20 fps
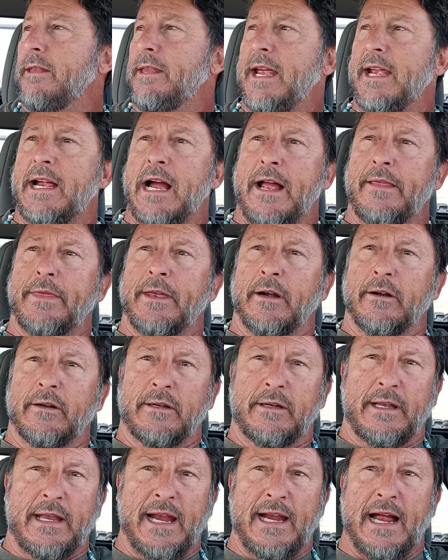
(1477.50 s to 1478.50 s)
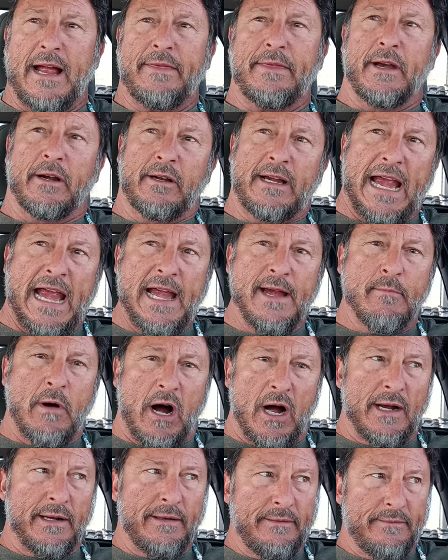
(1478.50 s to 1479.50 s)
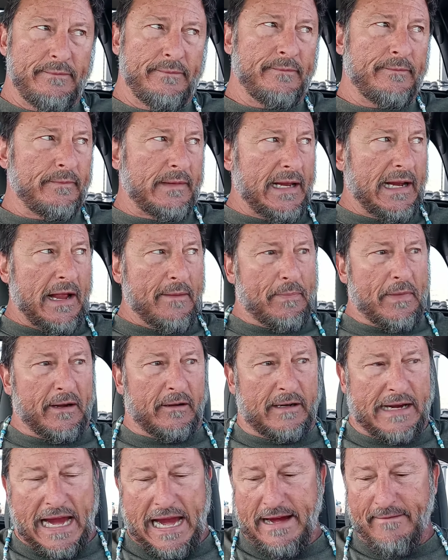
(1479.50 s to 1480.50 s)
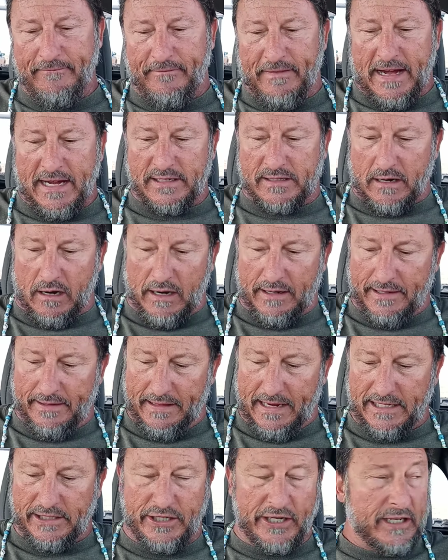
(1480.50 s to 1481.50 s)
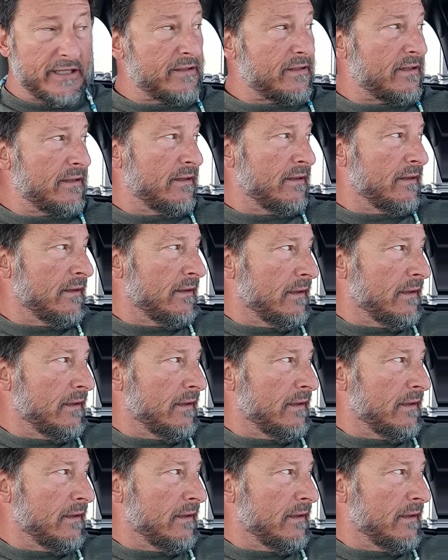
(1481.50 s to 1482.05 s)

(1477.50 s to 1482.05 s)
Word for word: They got their they got their game on. They got their game face on, and they just